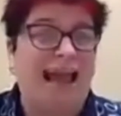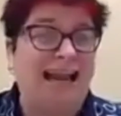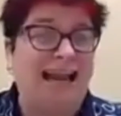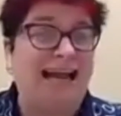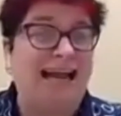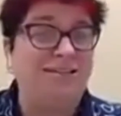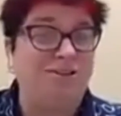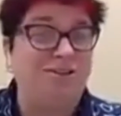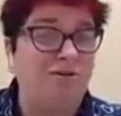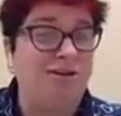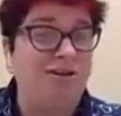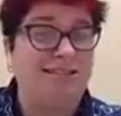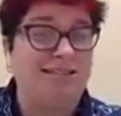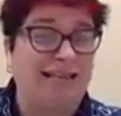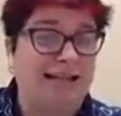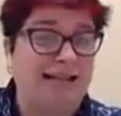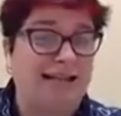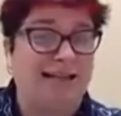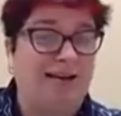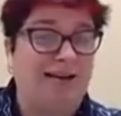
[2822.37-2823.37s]
And I don't
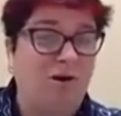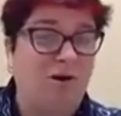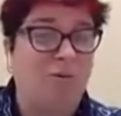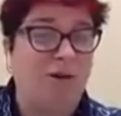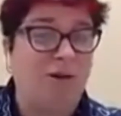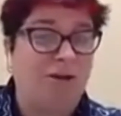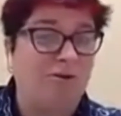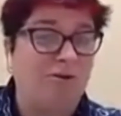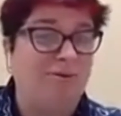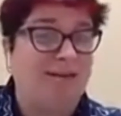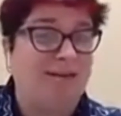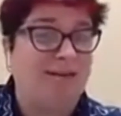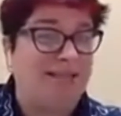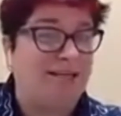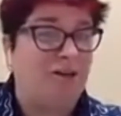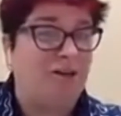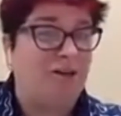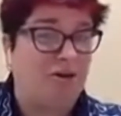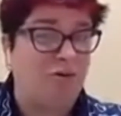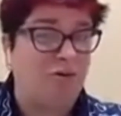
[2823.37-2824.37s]
exactly know what you
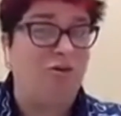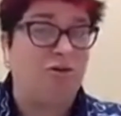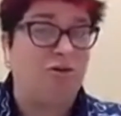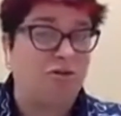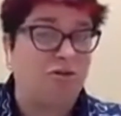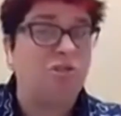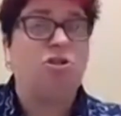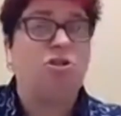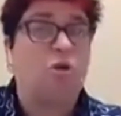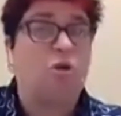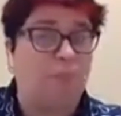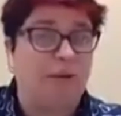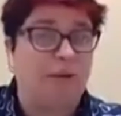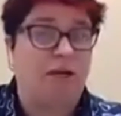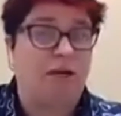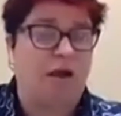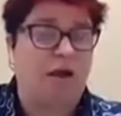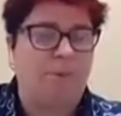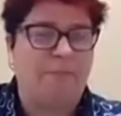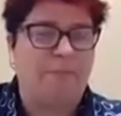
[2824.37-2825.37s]
need to do. You just told
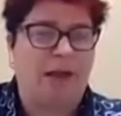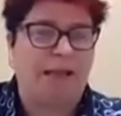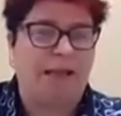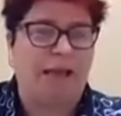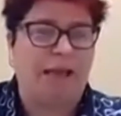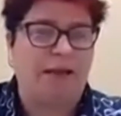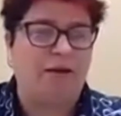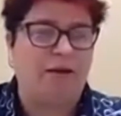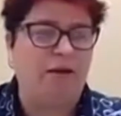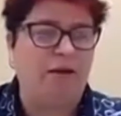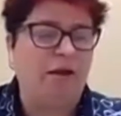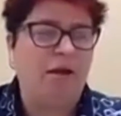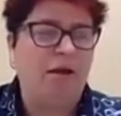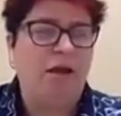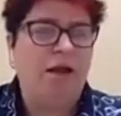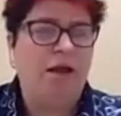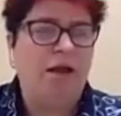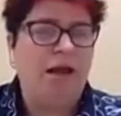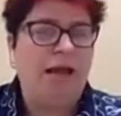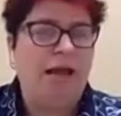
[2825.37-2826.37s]
me to come back in.
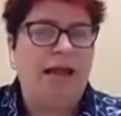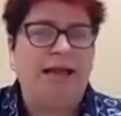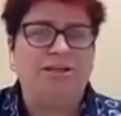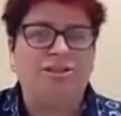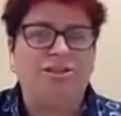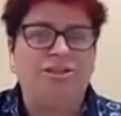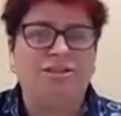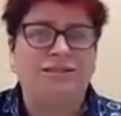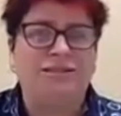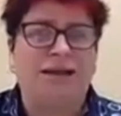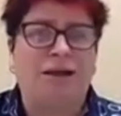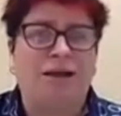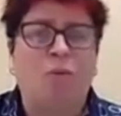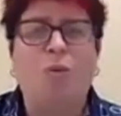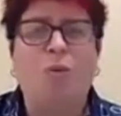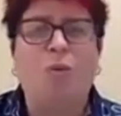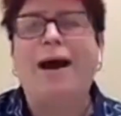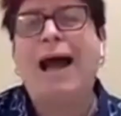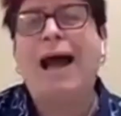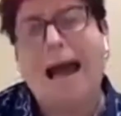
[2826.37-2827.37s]
And she's like,
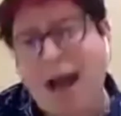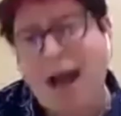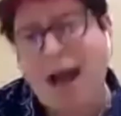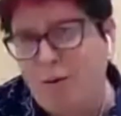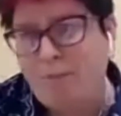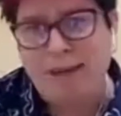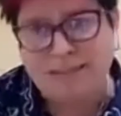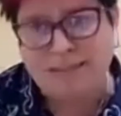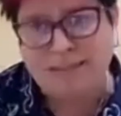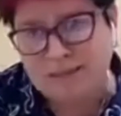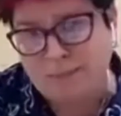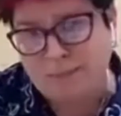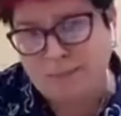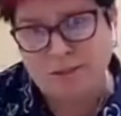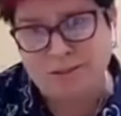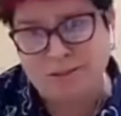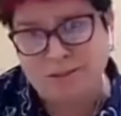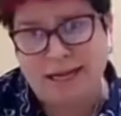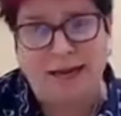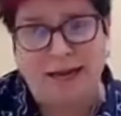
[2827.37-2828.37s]
well, how am I
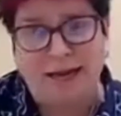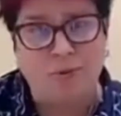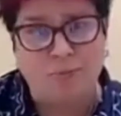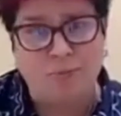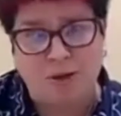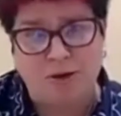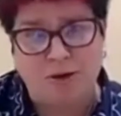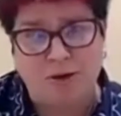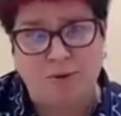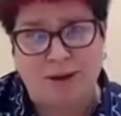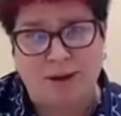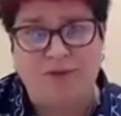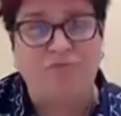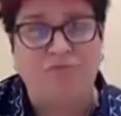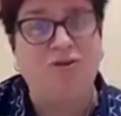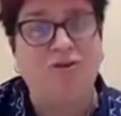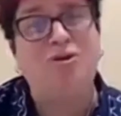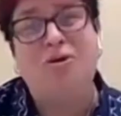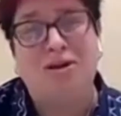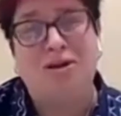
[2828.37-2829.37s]
supposed to help you
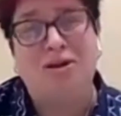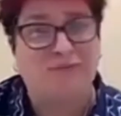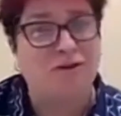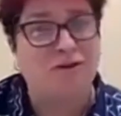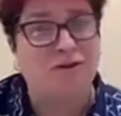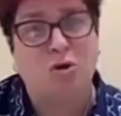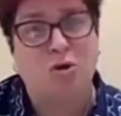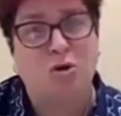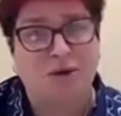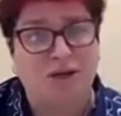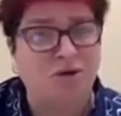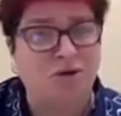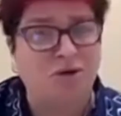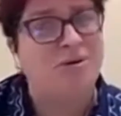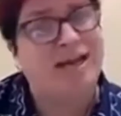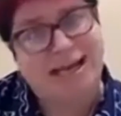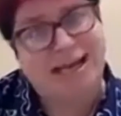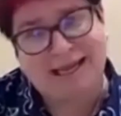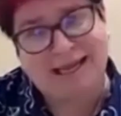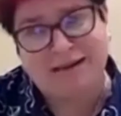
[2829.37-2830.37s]
if you don't even know what
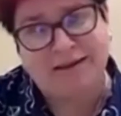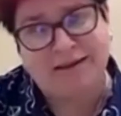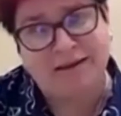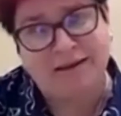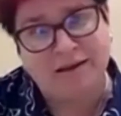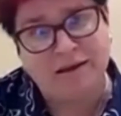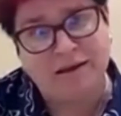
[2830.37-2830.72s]
you need?